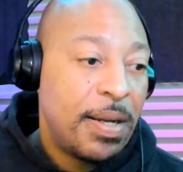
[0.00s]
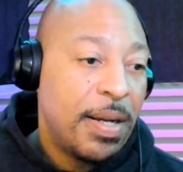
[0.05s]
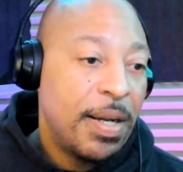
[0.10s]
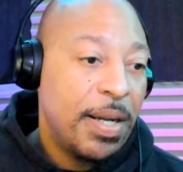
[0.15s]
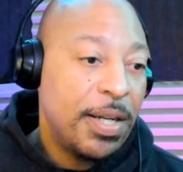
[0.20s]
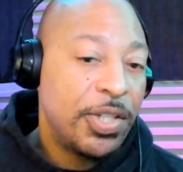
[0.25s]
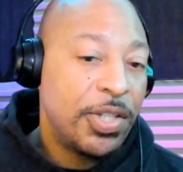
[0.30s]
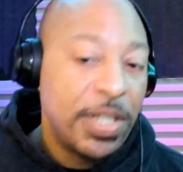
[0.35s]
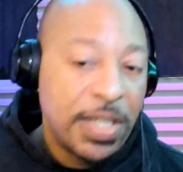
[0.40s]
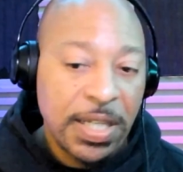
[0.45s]

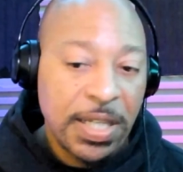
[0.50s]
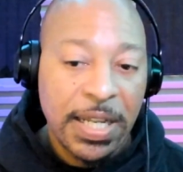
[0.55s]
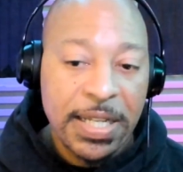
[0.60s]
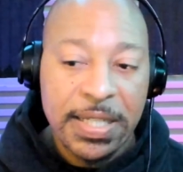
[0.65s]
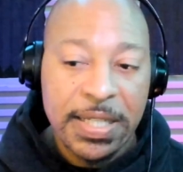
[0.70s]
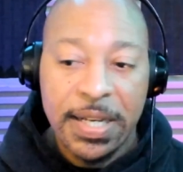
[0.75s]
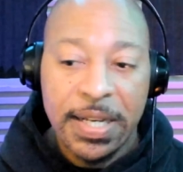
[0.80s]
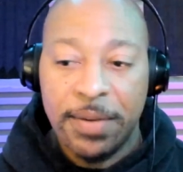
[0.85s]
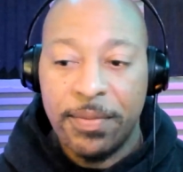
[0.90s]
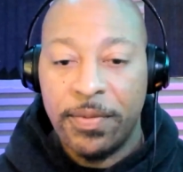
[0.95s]
and she's
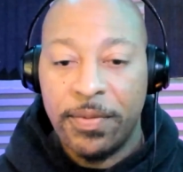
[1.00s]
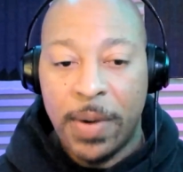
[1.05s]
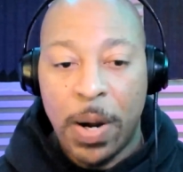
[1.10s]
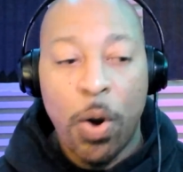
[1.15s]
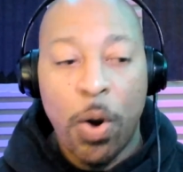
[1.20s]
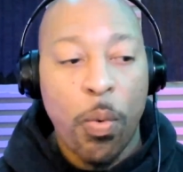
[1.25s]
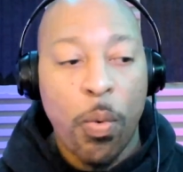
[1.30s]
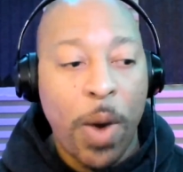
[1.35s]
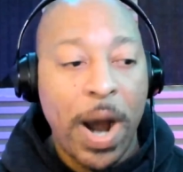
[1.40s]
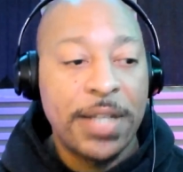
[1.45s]
listening
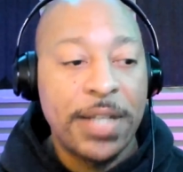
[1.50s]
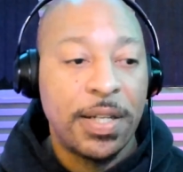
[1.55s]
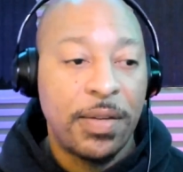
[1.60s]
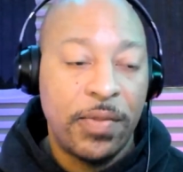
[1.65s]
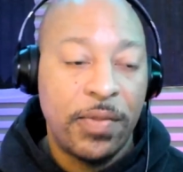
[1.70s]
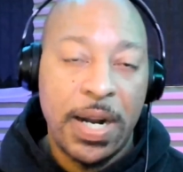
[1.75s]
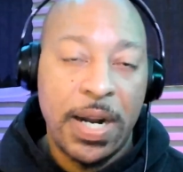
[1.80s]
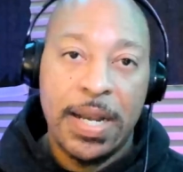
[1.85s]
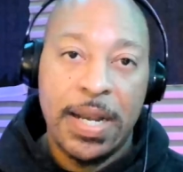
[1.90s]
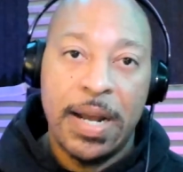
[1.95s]
or watching
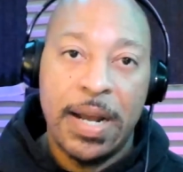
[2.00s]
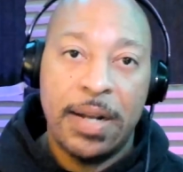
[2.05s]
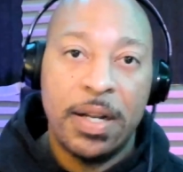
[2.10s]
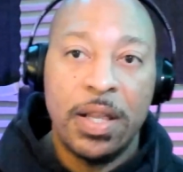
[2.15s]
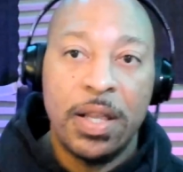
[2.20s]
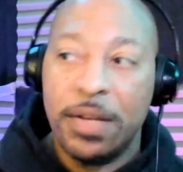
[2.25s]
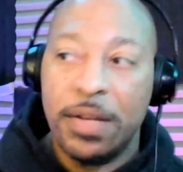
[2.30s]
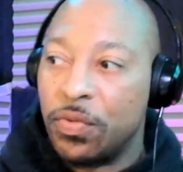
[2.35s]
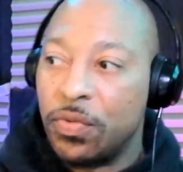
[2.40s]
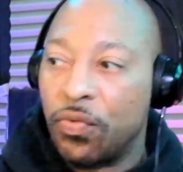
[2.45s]
right now, that
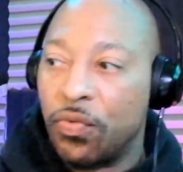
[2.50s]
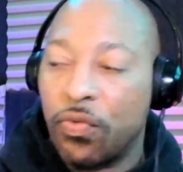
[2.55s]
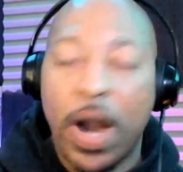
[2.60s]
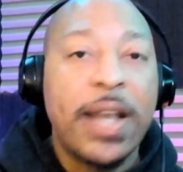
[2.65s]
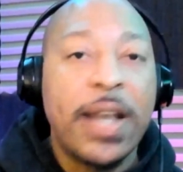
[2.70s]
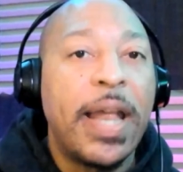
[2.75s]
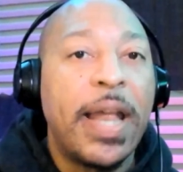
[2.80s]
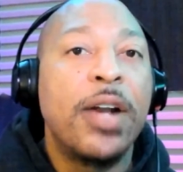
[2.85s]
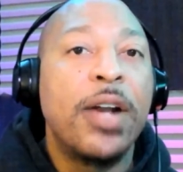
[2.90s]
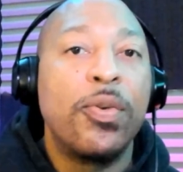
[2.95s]
lives
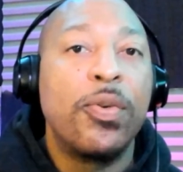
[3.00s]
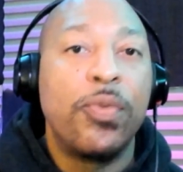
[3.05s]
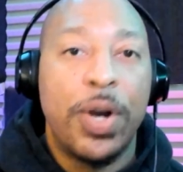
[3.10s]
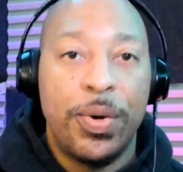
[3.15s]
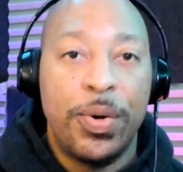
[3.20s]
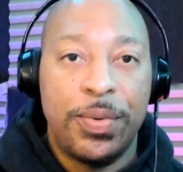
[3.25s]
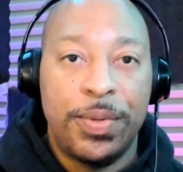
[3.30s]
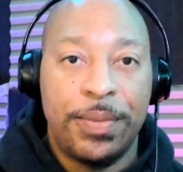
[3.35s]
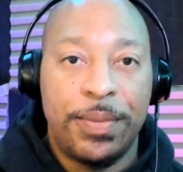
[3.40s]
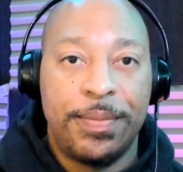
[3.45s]
right down the
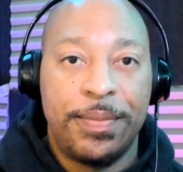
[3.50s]
road,